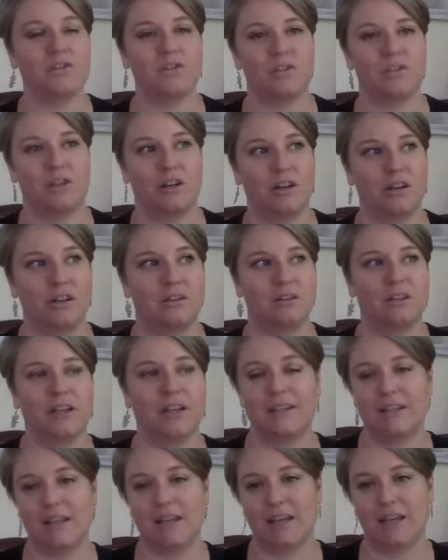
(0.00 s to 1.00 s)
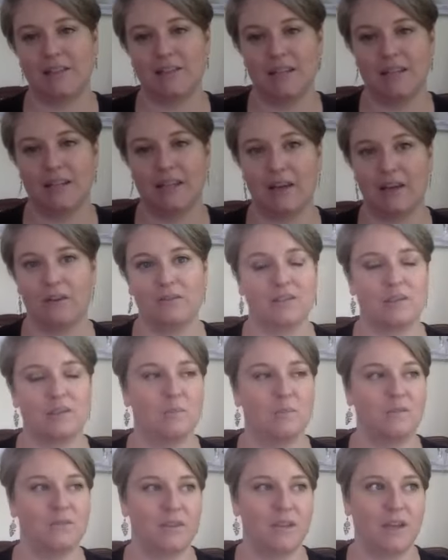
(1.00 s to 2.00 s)
started like testing out some
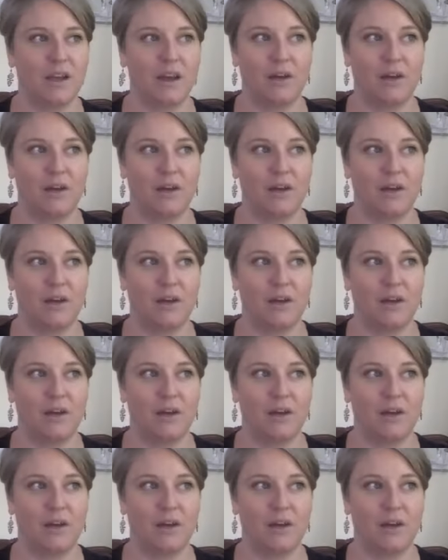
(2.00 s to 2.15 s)
of the